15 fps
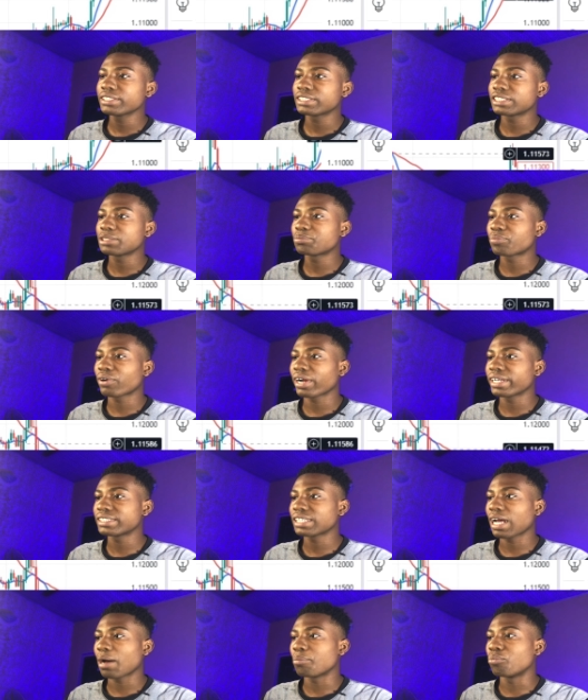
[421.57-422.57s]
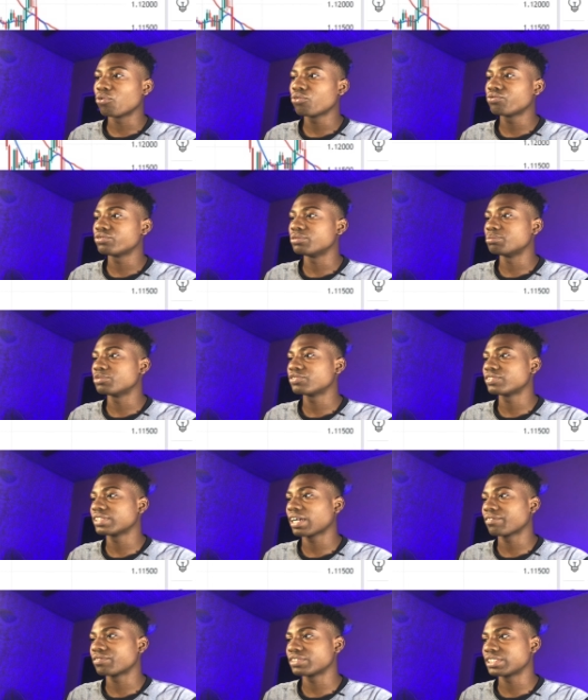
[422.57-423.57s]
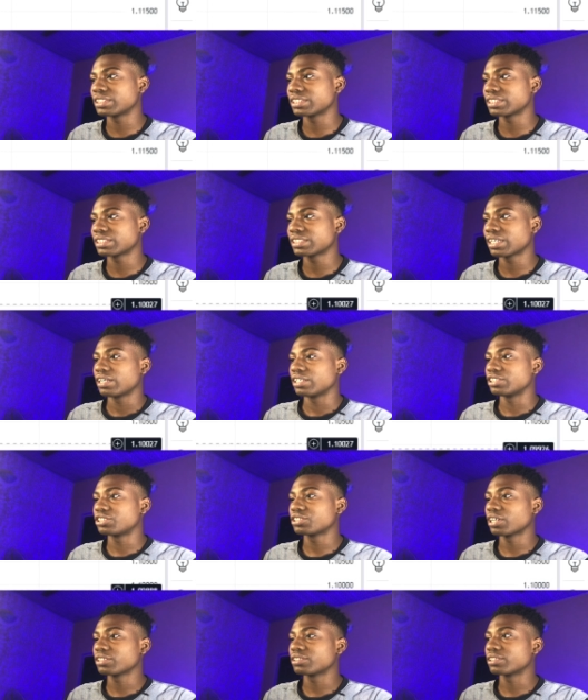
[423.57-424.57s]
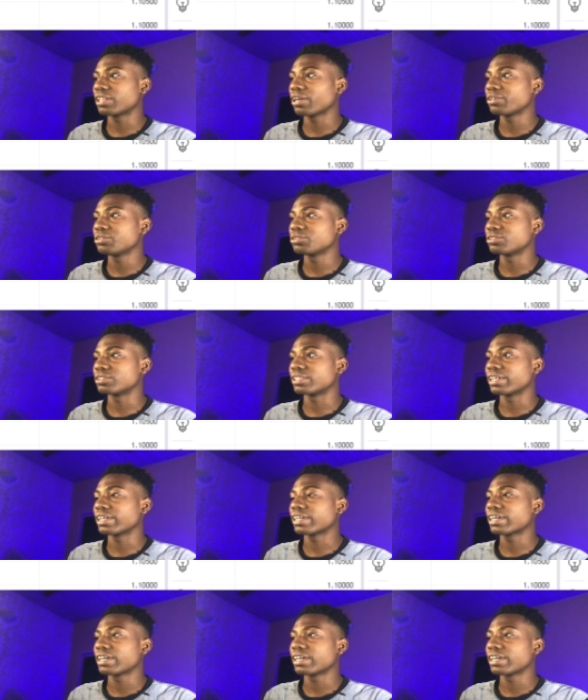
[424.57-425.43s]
you see price above the moving averages is trying to tell you to take